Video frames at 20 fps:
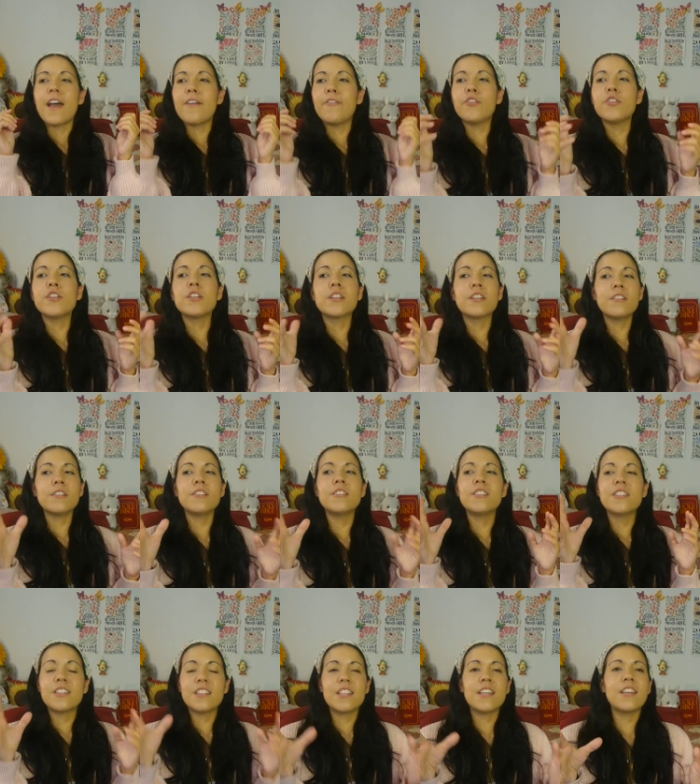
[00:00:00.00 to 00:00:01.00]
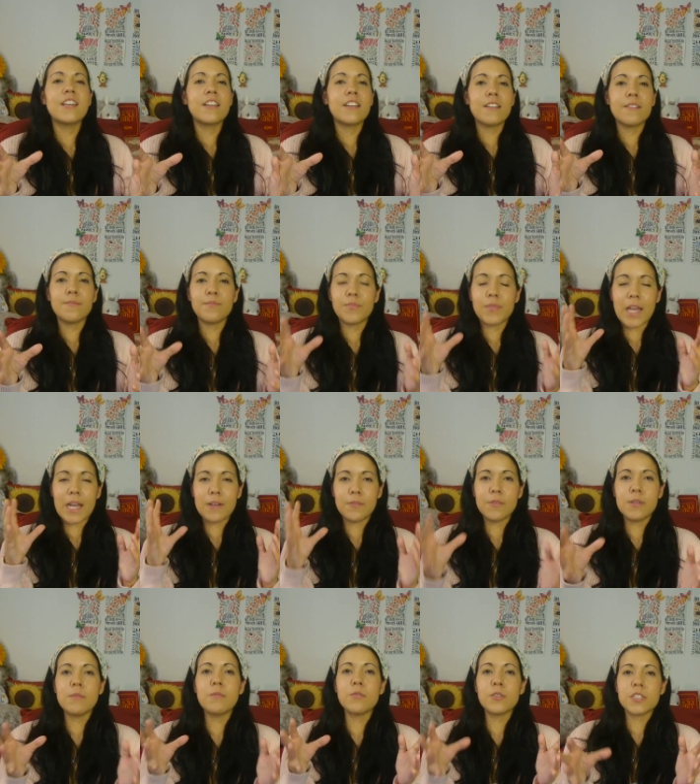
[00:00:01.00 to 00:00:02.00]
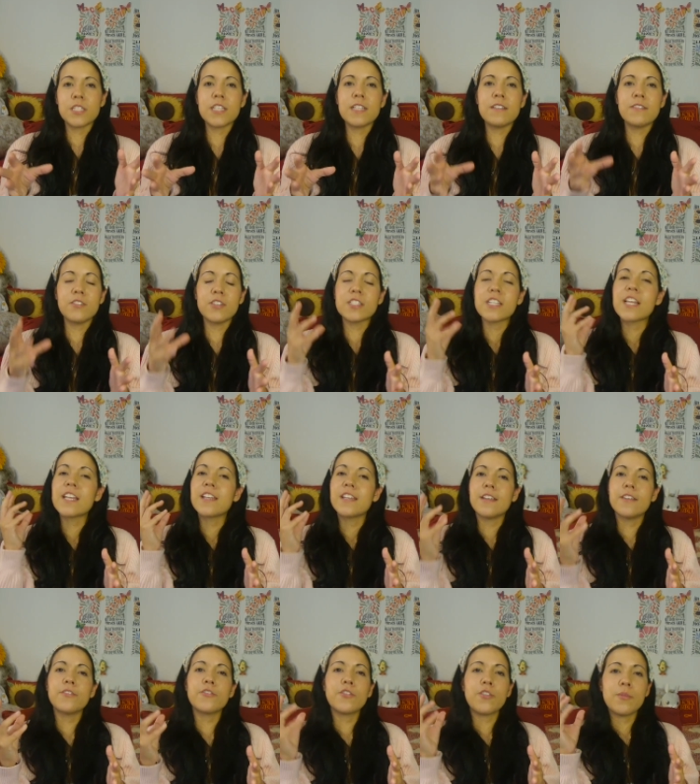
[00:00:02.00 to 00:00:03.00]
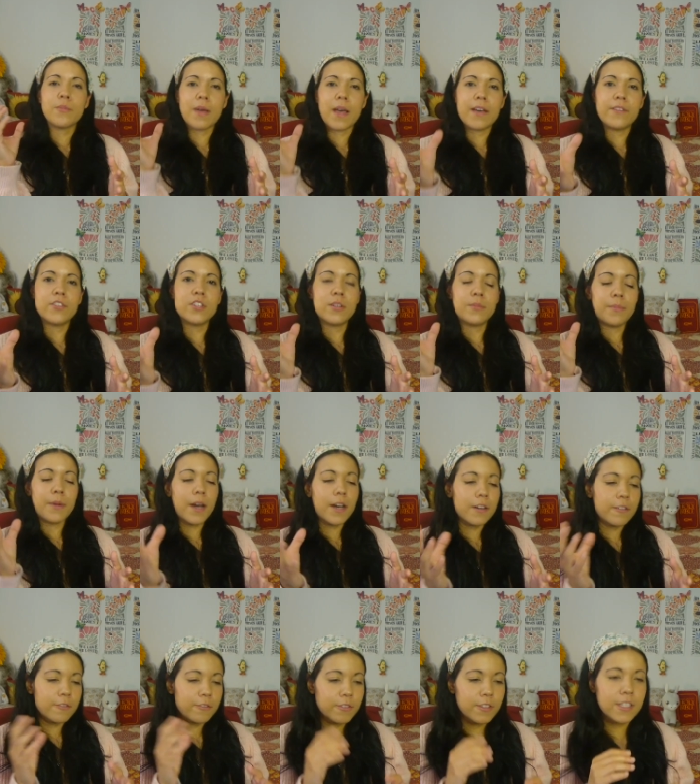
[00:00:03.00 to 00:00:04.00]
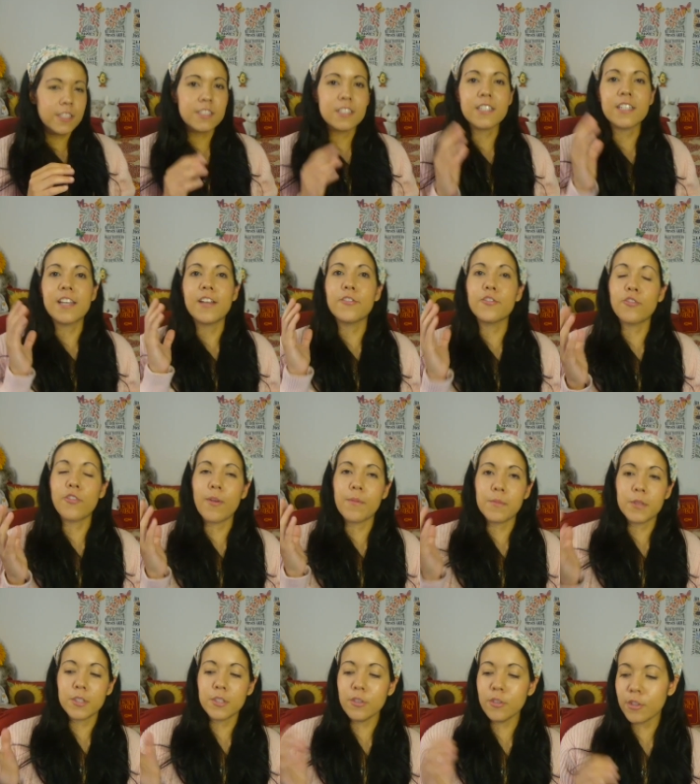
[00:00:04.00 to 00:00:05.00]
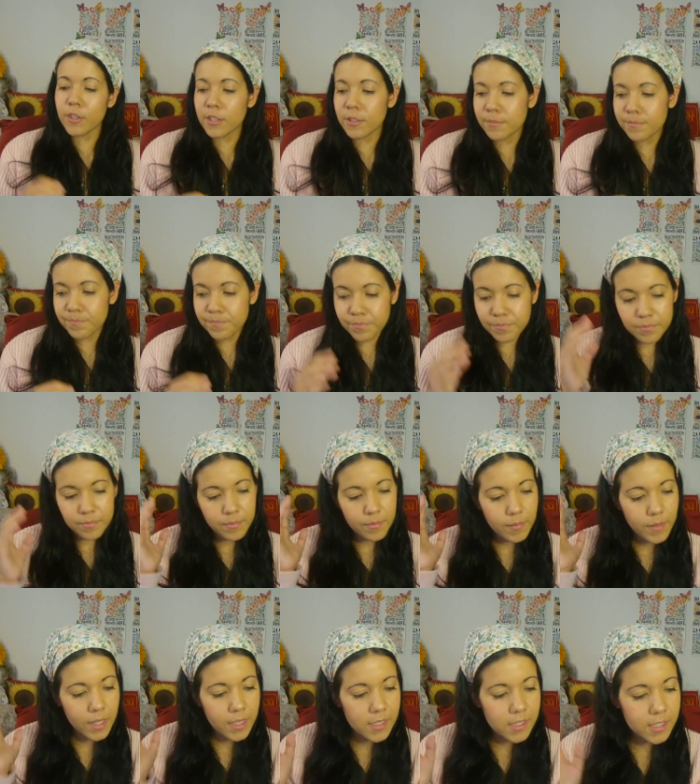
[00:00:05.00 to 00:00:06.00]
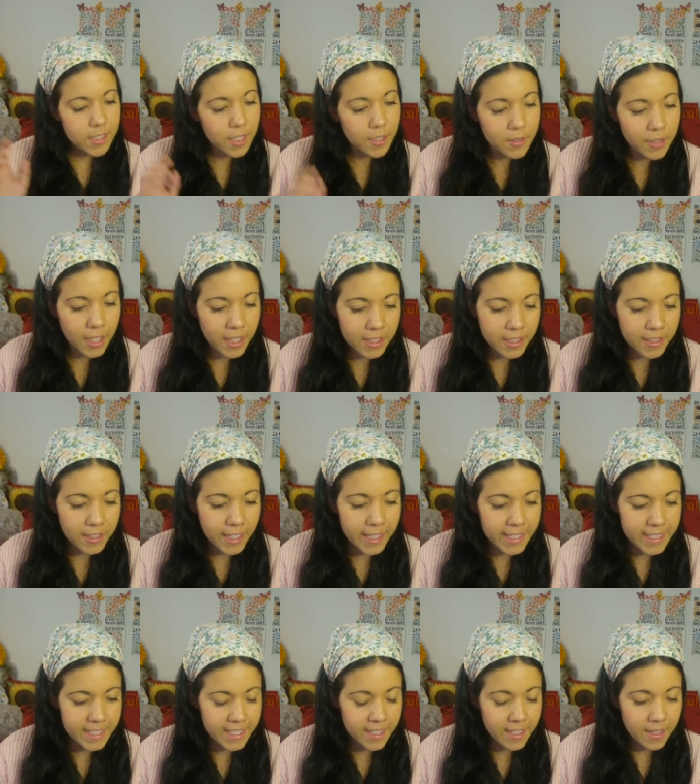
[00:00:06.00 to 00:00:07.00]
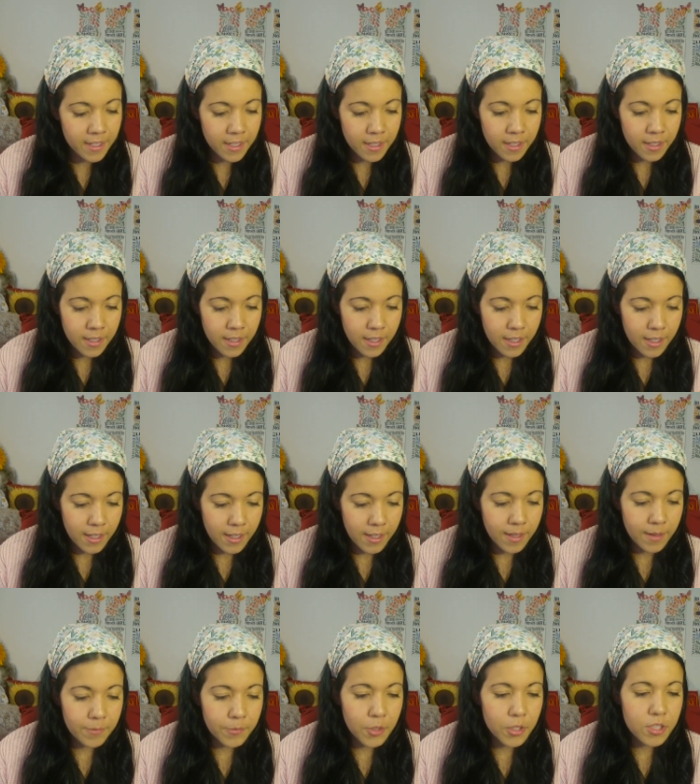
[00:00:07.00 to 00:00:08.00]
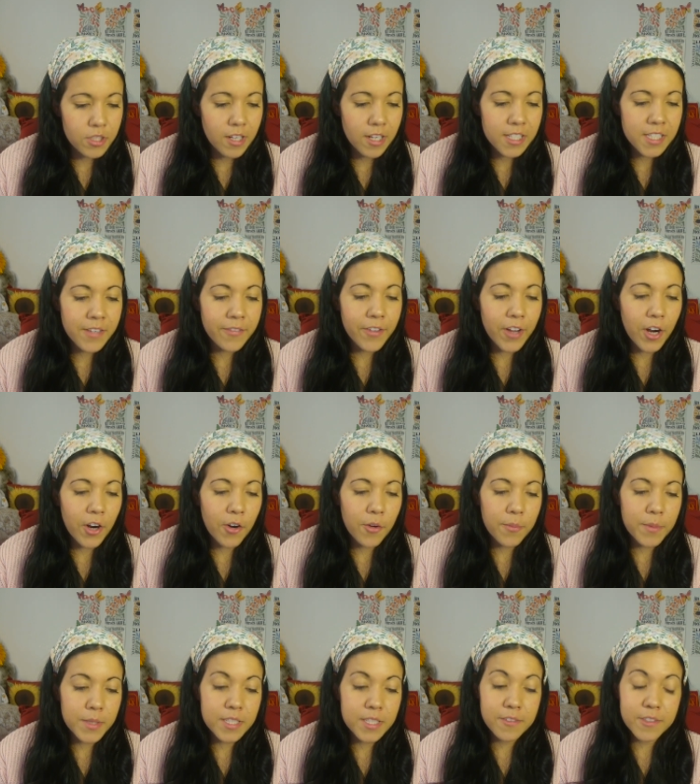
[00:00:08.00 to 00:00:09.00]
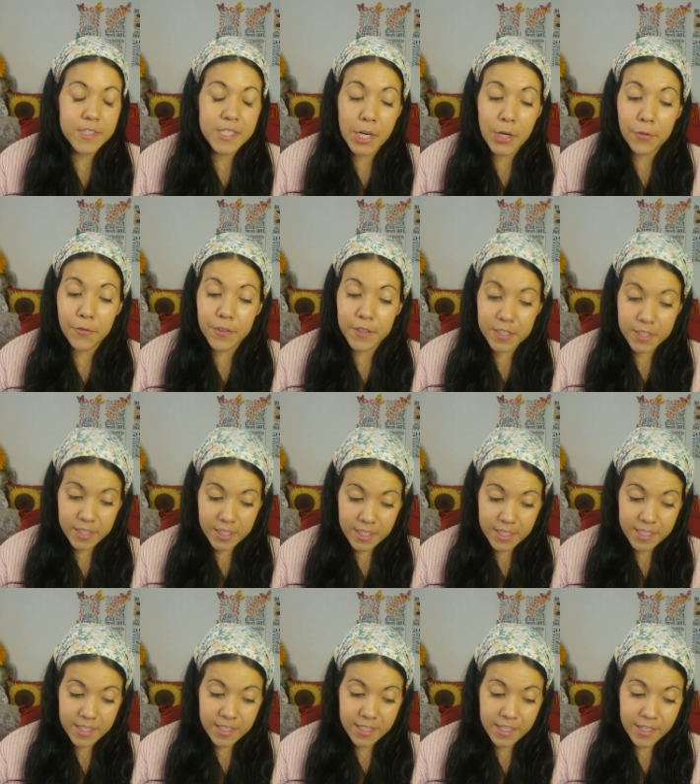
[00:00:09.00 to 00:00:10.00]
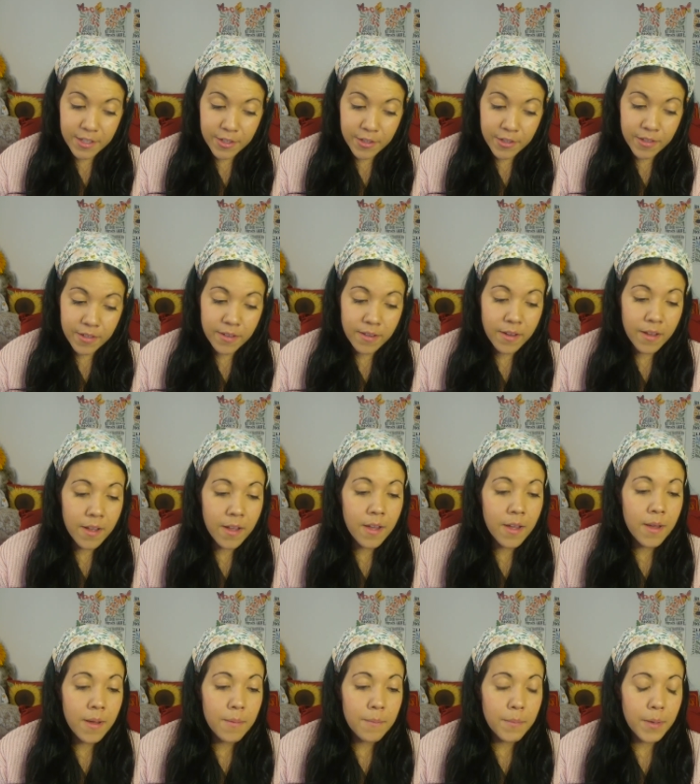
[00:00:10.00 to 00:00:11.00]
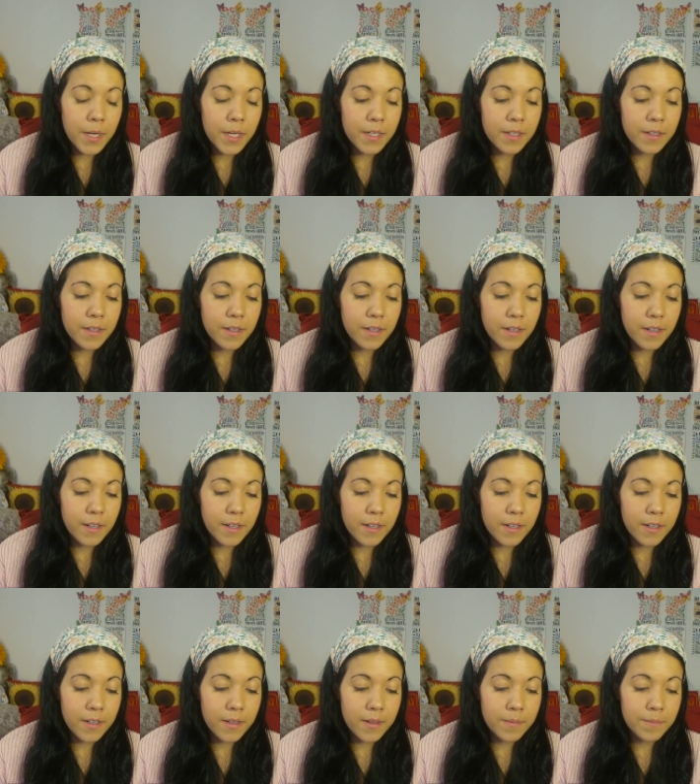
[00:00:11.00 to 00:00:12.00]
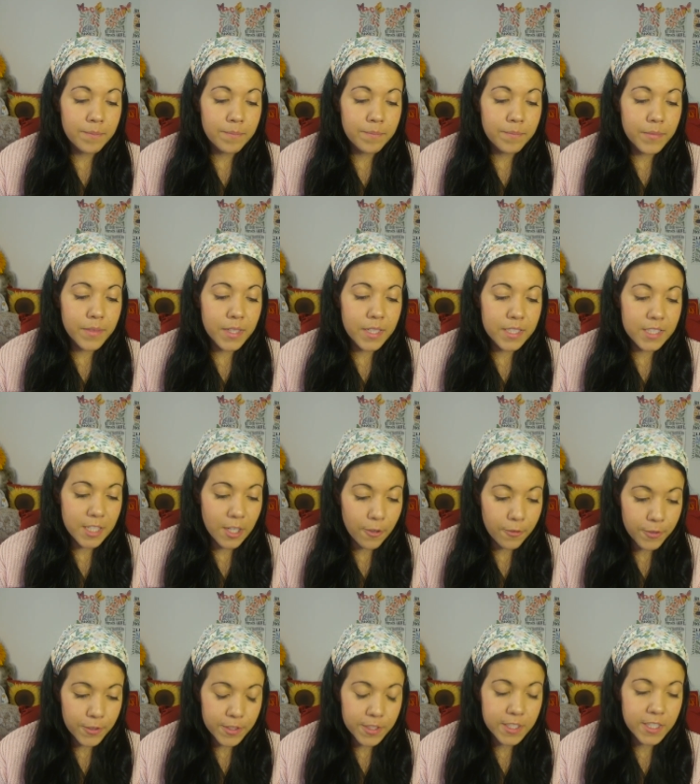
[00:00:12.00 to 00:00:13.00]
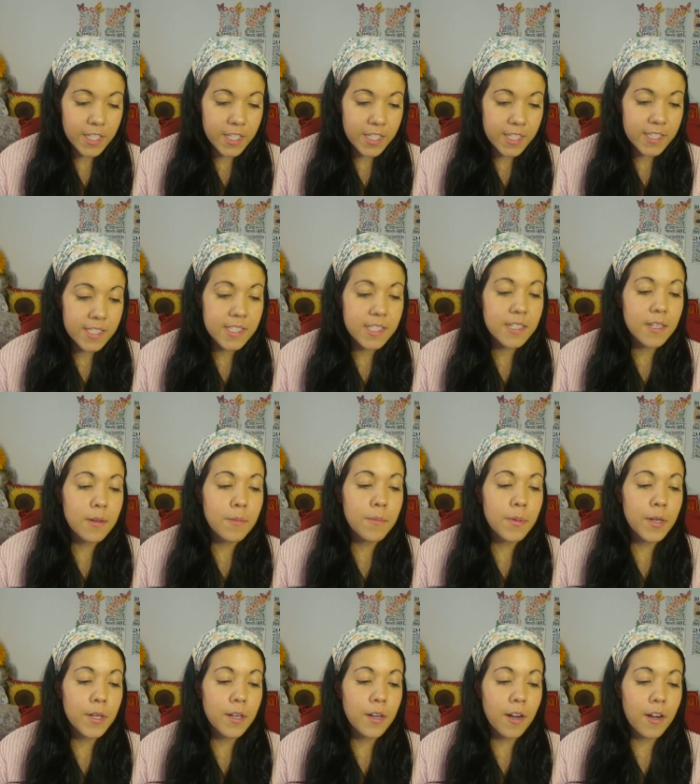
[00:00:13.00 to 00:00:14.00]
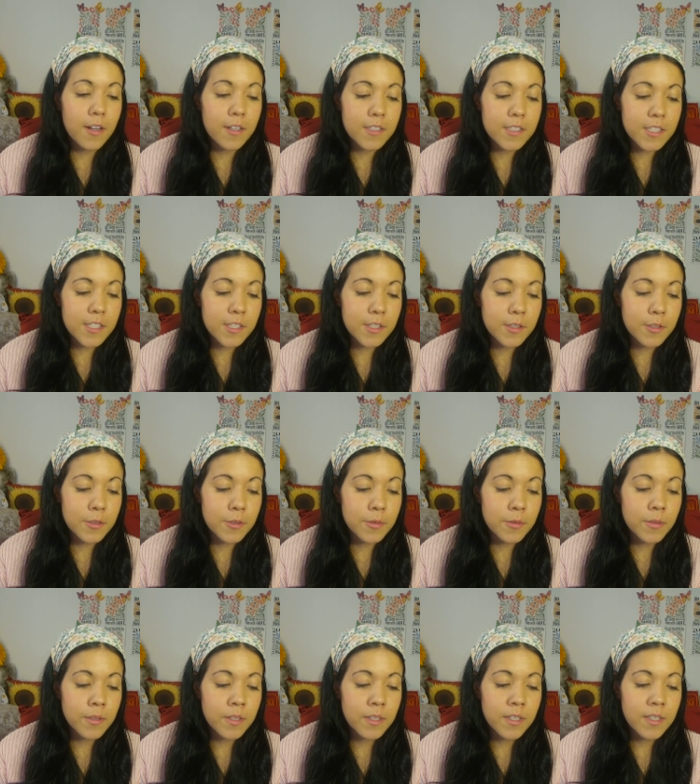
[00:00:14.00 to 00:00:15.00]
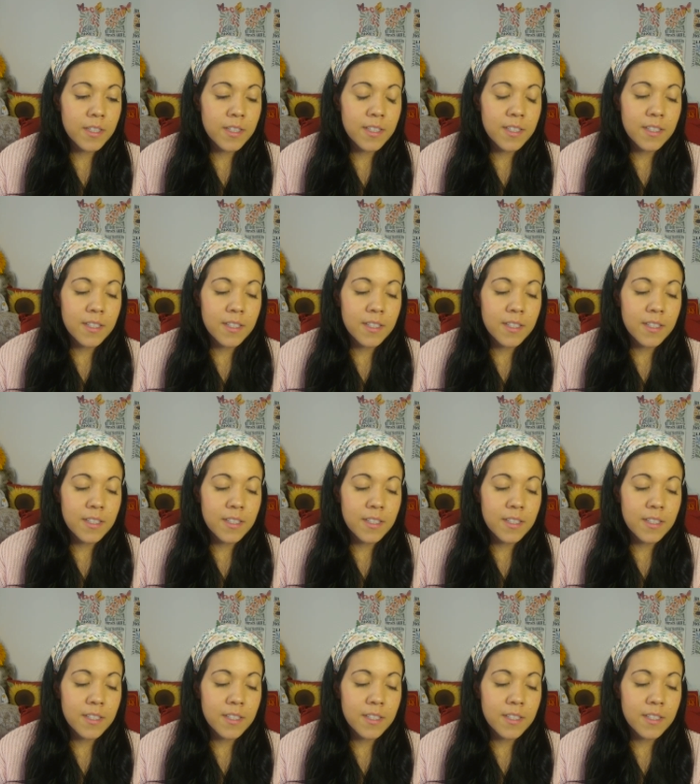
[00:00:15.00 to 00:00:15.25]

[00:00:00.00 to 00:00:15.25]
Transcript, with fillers: Every good thing that we receive is a gift from heaven above. It's a gift from the Lord. So, nonetheless, um, there's lots of elements of selfishness in here, but um, selfishness, but also